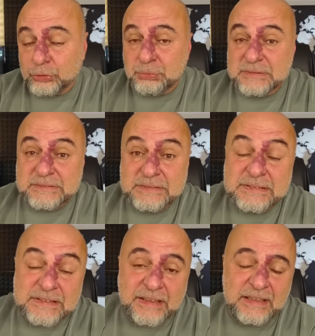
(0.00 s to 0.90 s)
Because of
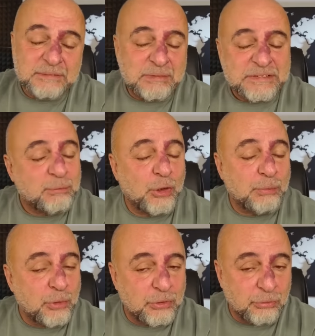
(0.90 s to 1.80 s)
this, there's a rumor that
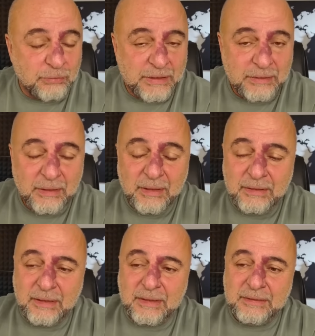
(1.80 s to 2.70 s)
Musk cut his speech
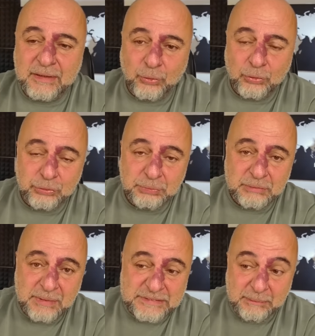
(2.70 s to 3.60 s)
short. How true
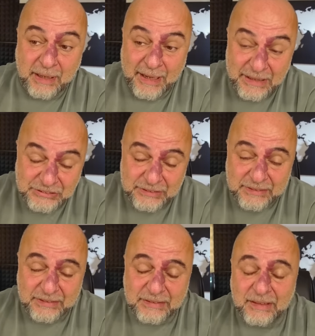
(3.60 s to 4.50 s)
this is, we don't know.
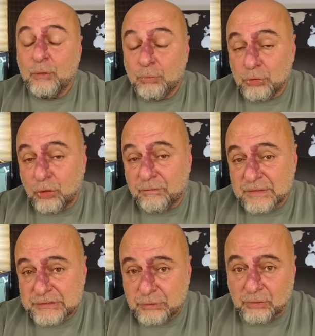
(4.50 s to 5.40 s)
But in any
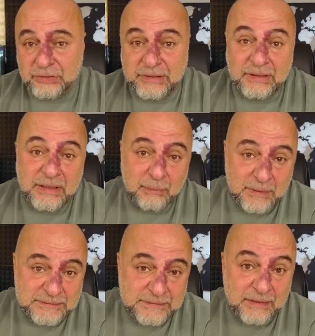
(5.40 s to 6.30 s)
case, we expect more
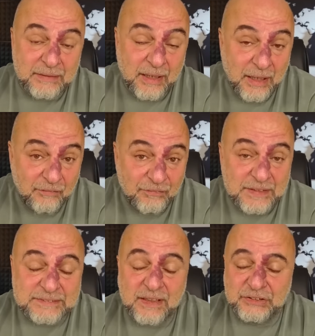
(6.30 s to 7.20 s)
explanations from Elon
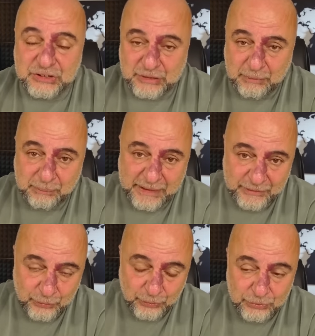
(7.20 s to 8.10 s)
Musk in this conference
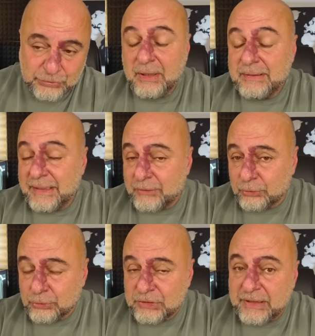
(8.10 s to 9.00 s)
call. Where are
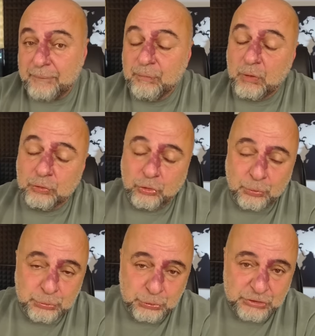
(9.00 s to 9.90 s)
they in terms of
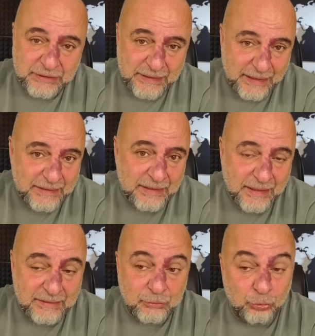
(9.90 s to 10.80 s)
autonomous driving?
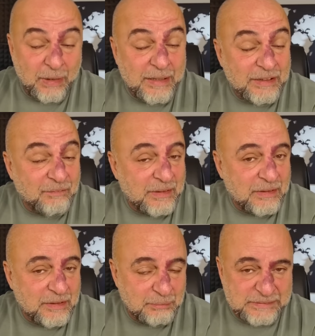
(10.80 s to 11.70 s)
What do the safety
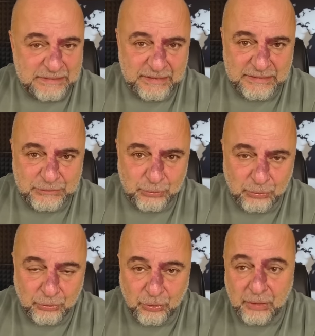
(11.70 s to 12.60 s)
data tell us?
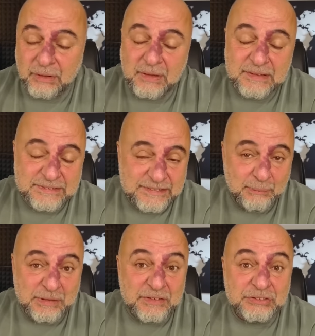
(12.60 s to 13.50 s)
How is the
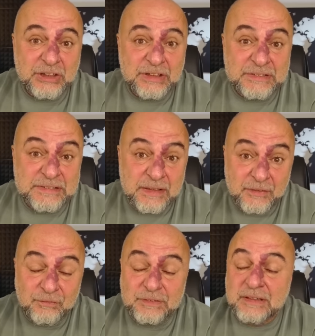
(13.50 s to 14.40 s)
progress on the
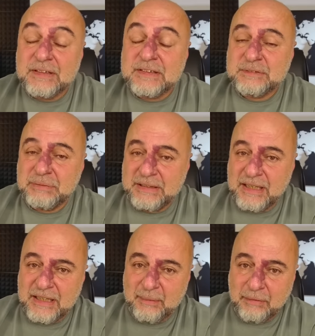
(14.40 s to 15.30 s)
semi-truck? How are
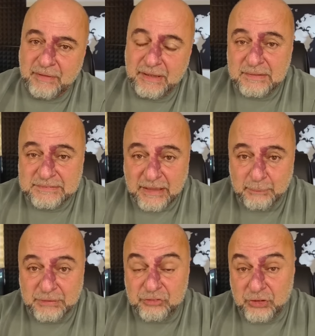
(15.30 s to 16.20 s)
the sales of the
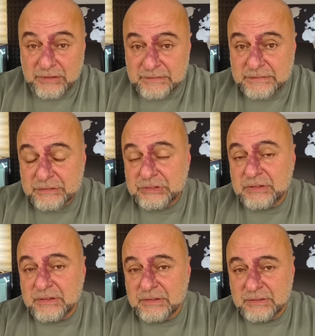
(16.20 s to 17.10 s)
Cybertruck going?
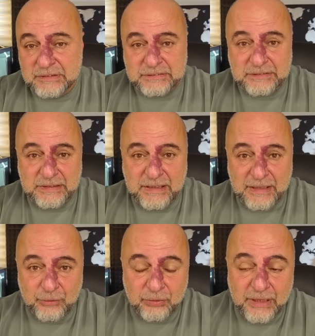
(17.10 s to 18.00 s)
Will there
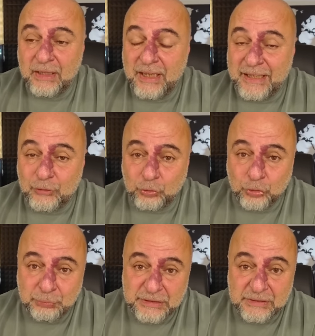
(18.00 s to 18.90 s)
be an economically
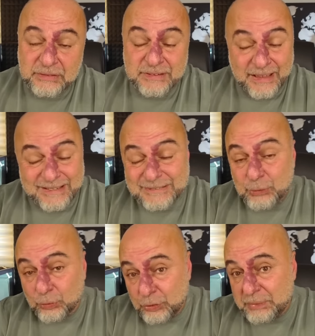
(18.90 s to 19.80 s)
steered car in the
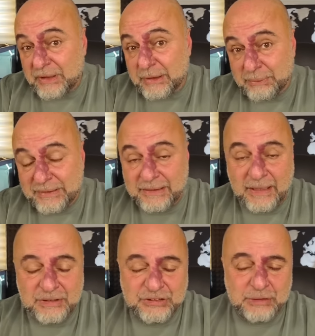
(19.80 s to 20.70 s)
future?
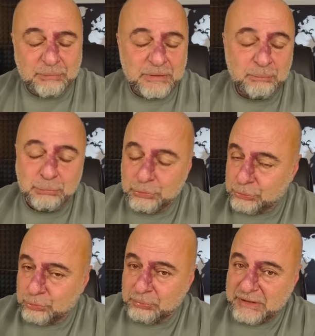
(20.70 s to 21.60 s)
There are many
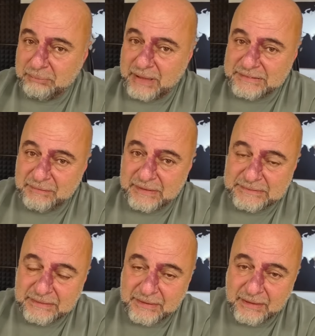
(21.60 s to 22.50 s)
unknowns, and people are
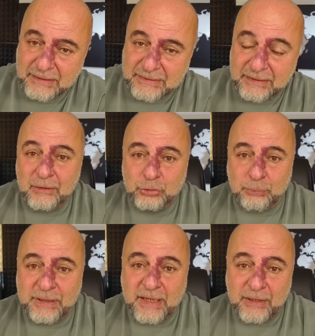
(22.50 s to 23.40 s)
genuinely curious about
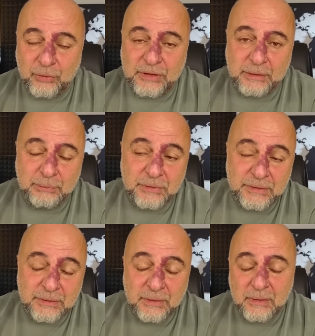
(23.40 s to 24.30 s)
these. If
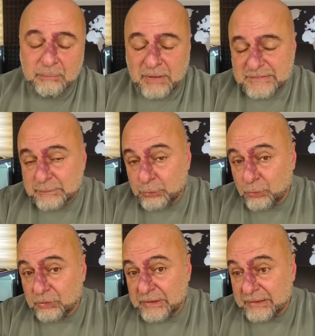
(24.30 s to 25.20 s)
Musk makes
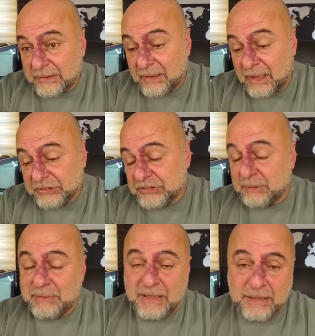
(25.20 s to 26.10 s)
statements on these topics,
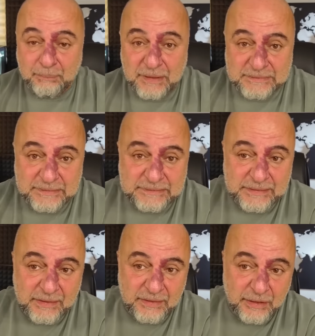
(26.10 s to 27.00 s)
it could benefit the
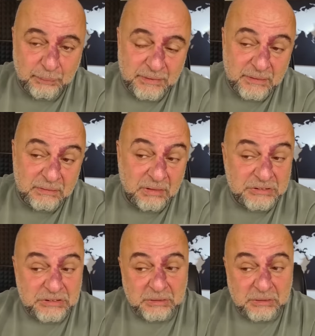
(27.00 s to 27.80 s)
stock. If the